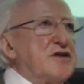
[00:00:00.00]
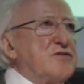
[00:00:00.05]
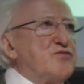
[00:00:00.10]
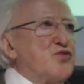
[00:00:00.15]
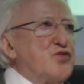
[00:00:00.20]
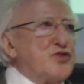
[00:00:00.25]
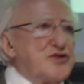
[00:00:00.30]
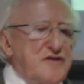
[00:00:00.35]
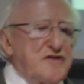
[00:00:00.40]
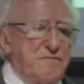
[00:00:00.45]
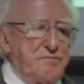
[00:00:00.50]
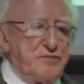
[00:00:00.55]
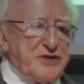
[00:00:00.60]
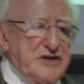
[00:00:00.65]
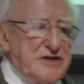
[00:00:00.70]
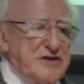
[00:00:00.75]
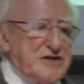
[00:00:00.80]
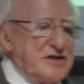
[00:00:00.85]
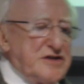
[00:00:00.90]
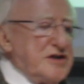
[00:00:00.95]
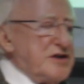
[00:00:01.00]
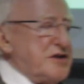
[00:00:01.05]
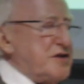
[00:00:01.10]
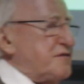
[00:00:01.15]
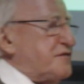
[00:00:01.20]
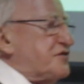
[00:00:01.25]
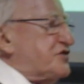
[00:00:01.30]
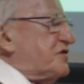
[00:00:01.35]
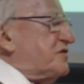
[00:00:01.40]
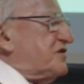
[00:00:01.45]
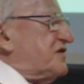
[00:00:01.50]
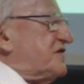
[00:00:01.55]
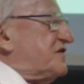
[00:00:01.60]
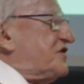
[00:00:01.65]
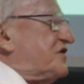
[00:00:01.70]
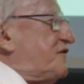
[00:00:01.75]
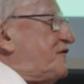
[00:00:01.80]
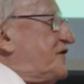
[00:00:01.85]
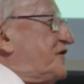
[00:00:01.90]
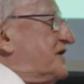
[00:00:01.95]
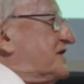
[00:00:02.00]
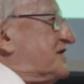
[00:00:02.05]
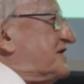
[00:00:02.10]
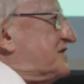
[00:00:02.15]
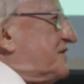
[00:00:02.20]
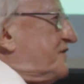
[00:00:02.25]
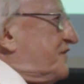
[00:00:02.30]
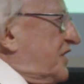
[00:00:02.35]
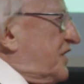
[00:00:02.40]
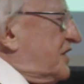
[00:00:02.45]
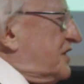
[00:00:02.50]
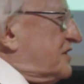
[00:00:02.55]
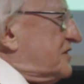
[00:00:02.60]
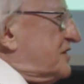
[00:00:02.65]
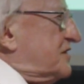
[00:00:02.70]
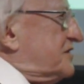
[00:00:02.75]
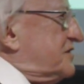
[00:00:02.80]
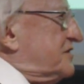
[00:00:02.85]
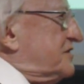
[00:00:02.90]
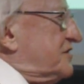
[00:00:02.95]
would have been for the defence of Ireland,